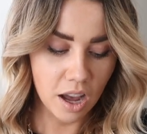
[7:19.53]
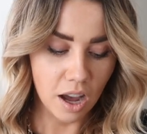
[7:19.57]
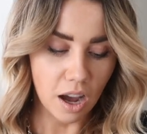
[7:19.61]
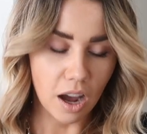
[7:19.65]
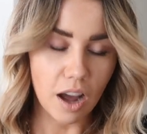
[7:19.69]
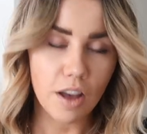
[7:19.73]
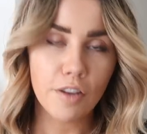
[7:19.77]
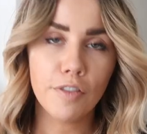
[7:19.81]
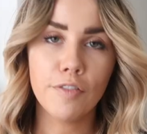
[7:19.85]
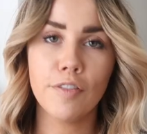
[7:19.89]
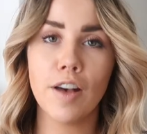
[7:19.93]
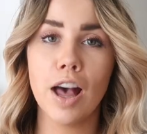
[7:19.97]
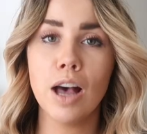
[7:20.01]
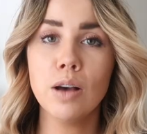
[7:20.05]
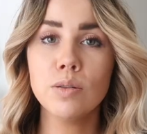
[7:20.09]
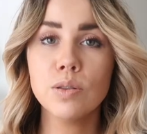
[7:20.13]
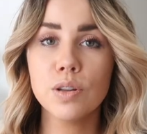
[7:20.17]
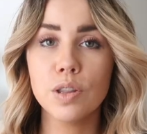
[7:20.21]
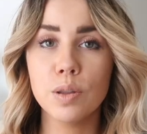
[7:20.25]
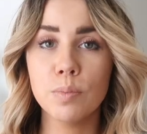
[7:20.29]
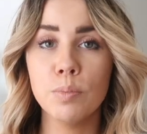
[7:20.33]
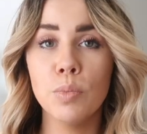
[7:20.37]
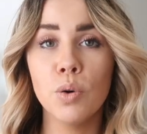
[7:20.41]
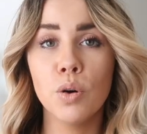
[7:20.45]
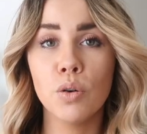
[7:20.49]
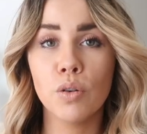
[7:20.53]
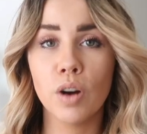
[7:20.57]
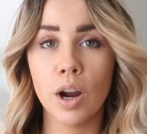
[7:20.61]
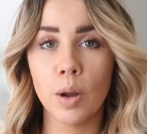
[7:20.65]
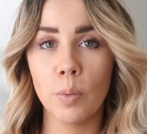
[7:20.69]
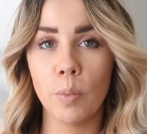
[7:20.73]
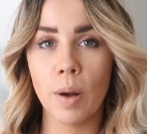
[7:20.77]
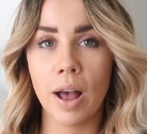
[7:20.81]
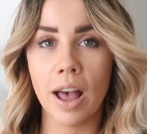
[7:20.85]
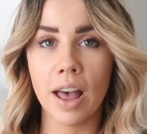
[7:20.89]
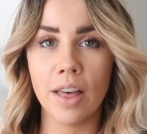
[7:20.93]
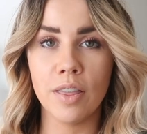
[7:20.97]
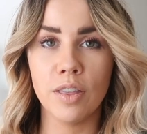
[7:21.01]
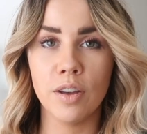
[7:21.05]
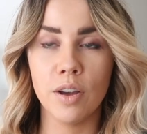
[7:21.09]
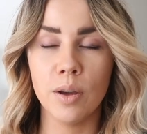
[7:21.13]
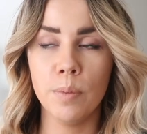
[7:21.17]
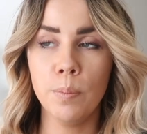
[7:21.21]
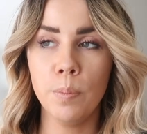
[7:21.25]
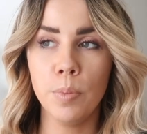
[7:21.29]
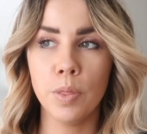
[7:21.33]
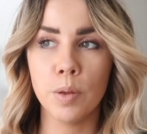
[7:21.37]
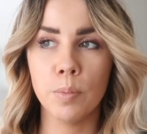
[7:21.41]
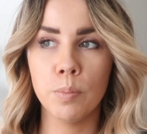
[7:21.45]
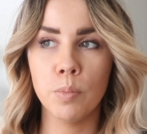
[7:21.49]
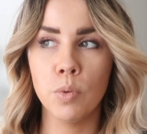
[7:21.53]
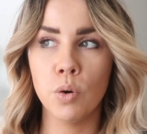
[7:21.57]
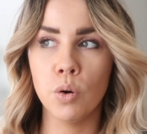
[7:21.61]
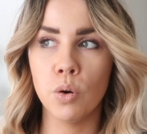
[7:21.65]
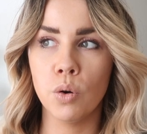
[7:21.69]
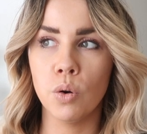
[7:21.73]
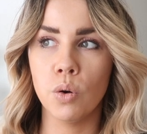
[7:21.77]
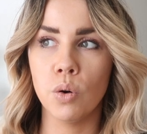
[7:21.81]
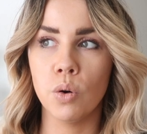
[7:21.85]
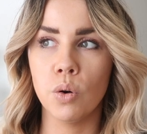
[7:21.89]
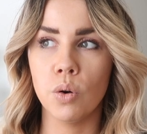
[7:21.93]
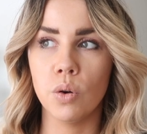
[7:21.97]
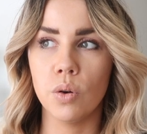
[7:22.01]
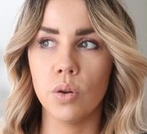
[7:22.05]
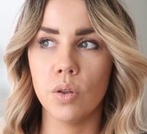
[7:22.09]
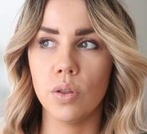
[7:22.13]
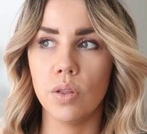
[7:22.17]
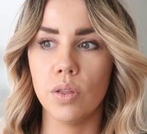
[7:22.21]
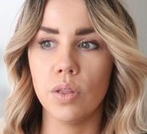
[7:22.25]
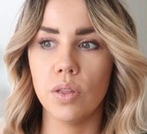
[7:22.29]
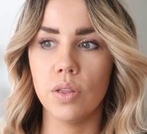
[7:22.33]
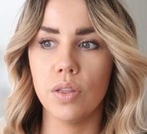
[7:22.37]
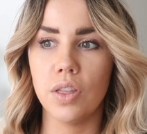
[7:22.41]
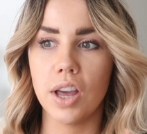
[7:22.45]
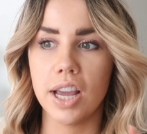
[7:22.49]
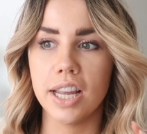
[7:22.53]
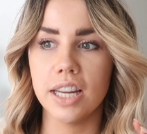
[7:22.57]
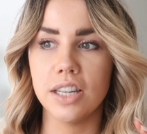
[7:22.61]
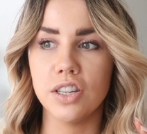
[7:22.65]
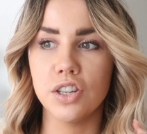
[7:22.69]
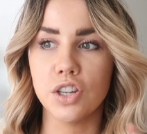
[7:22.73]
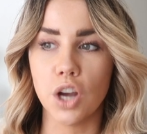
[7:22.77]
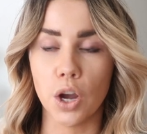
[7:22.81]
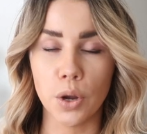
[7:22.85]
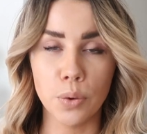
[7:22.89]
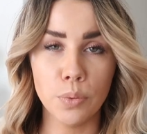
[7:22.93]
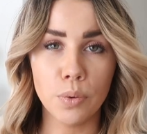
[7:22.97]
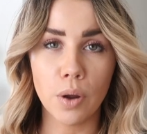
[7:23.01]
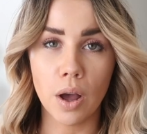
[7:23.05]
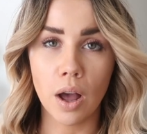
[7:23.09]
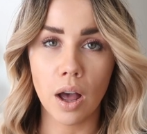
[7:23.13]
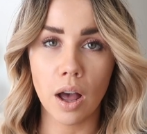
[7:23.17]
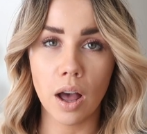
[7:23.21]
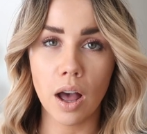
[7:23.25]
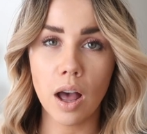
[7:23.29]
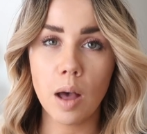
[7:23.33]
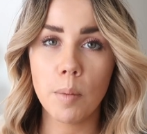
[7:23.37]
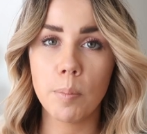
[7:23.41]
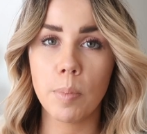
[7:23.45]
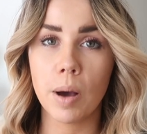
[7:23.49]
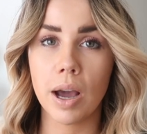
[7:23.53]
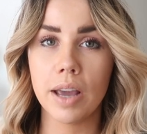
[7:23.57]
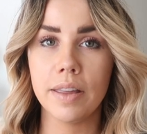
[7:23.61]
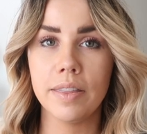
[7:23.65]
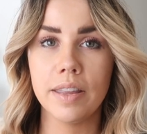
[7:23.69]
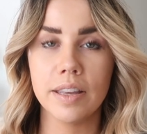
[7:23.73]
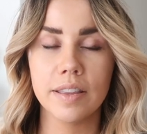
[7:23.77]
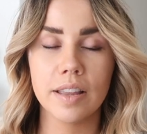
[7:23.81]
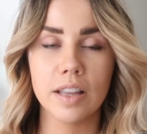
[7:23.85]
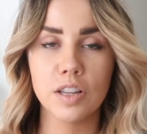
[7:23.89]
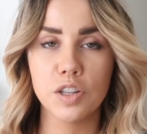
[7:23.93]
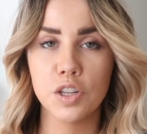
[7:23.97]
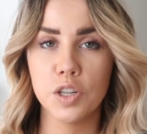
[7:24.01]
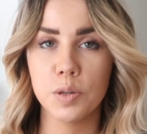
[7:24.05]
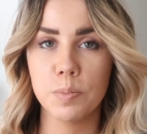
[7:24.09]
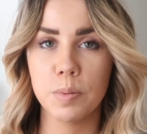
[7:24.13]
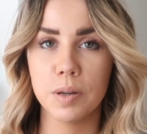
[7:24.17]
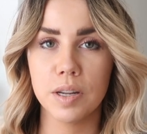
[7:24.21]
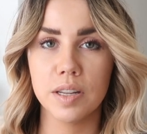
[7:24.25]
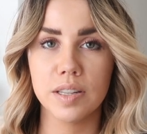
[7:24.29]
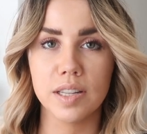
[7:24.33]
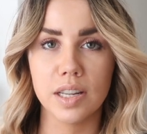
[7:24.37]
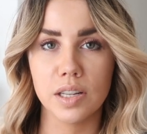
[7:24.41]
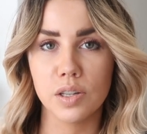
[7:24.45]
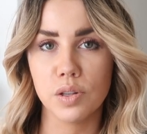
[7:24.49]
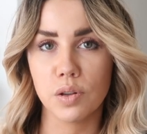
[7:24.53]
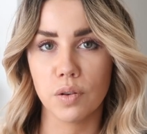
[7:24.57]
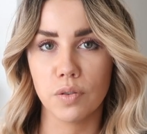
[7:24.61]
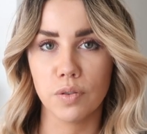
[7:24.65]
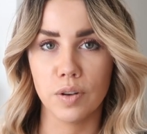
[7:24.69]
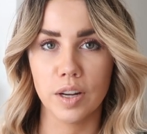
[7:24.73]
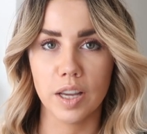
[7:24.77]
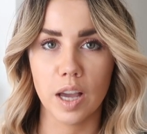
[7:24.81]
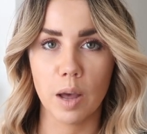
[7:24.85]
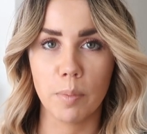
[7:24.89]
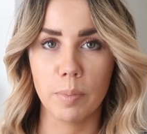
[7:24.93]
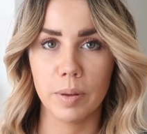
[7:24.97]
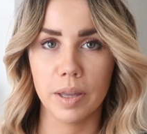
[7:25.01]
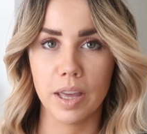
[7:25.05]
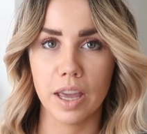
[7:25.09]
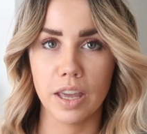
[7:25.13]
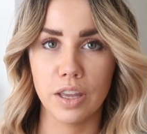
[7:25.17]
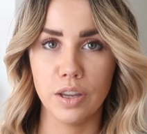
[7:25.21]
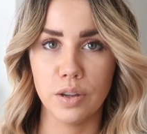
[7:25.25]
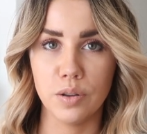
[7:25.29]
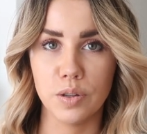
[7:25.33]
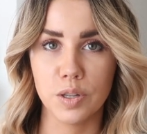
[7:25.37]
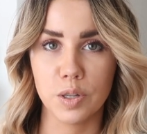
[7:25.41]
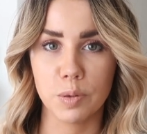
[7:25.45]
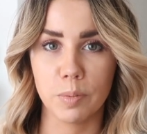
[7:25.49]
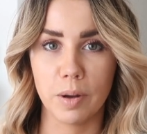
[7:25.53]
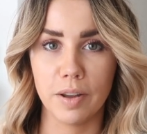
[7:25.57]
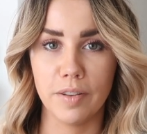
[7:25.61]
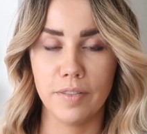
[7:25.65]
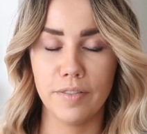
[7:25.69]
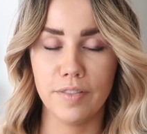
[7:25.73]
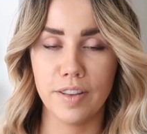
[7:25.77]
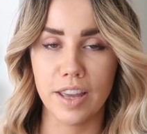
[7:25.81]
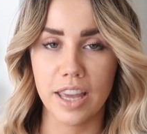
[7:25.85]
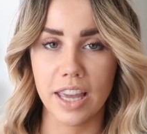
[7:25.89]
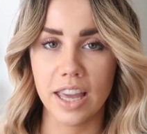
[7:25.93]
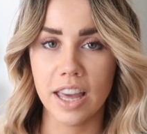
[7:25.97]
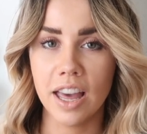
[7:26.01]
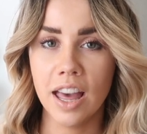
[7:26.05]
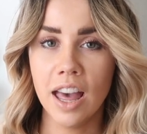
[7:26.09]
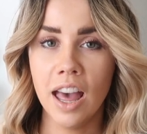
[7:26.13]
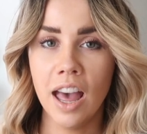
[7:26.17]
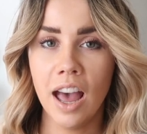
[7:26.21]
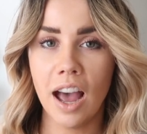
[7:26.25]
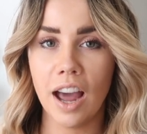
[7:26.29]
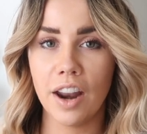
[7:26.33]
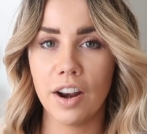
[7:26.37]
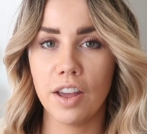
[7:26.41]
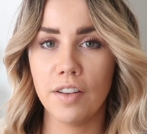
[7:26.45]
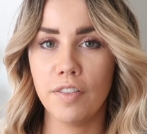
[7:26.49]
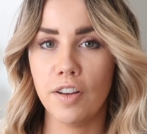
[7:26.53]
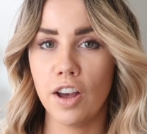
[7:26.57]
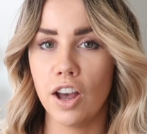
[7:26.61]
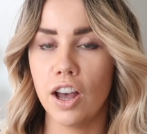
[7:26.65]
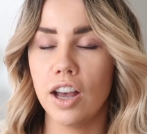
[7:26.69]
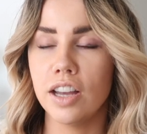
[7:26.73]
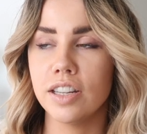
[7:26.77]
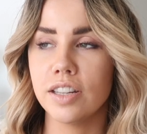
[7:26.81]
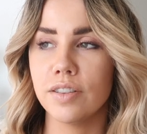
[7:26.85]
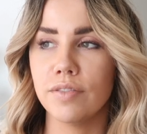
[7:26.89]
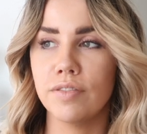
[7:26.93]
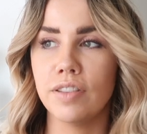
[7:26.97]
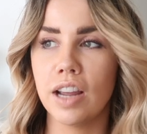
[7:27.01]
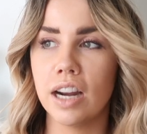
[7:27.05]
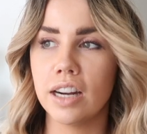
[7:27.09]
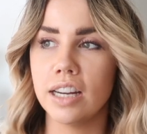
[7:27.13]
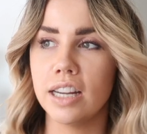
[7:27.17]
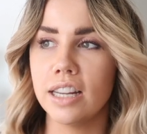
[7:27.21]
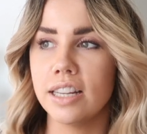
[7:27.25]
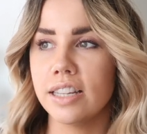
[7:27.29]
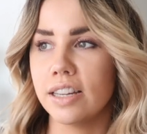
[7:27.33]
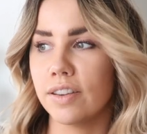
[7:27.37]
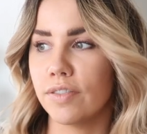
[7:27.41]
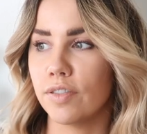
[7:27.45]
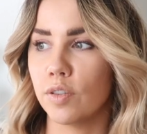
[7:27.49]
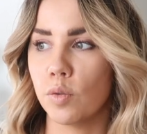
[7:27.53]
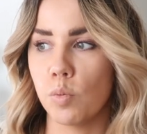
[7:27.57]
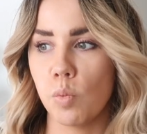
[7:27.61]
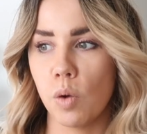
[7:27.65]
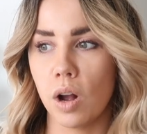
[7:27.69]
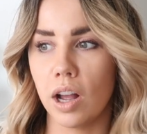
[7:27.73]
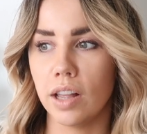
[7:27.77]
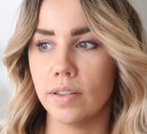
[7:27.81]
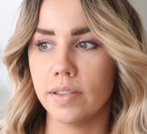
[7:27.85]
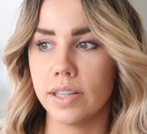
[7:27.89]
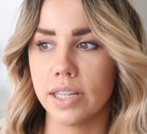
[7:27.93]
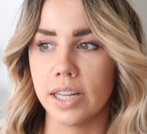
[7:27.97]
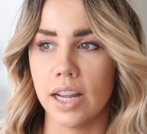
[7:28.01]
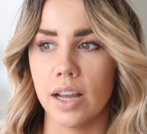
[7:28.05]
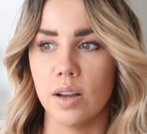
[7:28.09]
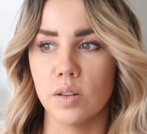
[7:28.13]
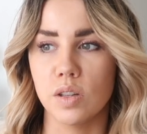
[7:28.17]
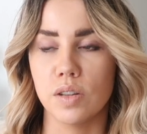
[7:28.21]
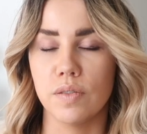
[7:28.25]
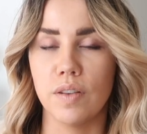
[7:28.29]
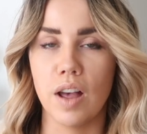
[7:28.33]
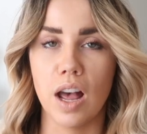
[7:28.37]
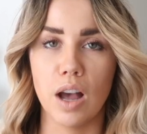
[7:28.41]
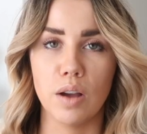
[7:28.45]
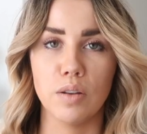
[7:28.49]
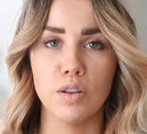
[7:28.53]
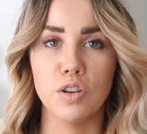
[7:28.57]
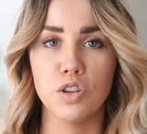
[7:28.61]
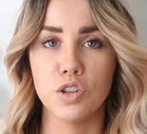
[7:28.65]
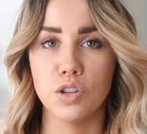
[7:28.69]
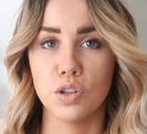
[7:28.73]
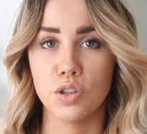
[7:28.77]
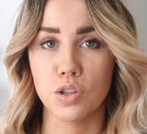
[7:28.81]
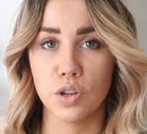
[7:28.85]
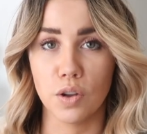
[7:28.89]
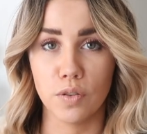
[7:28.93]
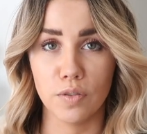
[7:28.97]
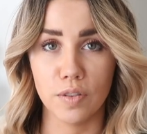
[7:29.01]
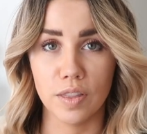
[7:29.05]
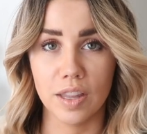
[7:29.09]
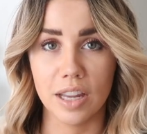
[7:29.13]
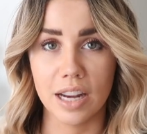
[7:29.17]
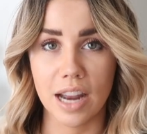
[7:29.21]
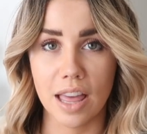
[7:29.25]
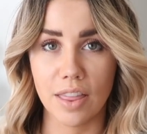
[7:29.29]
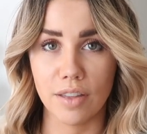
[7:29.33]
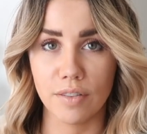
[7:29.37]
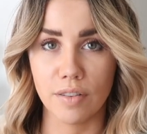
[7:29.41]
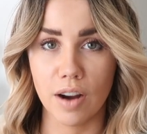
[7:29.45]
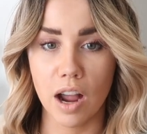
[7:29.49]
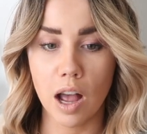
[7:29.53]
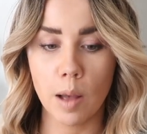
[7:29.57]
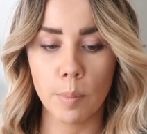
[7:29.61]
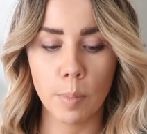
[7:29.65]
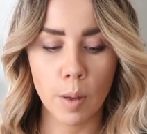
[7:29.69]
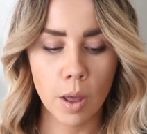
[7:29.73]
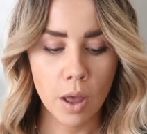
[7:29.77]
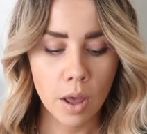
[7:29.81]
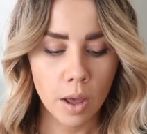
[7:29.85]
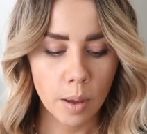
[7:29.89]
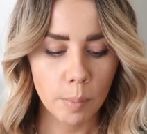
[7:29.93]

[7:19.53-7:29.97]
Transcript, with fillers: I found the more I wear them the more they don't hurt but I think that's just because they're softening up and getting used to my feet and I've heard various different wise tales of how you should soften the leather up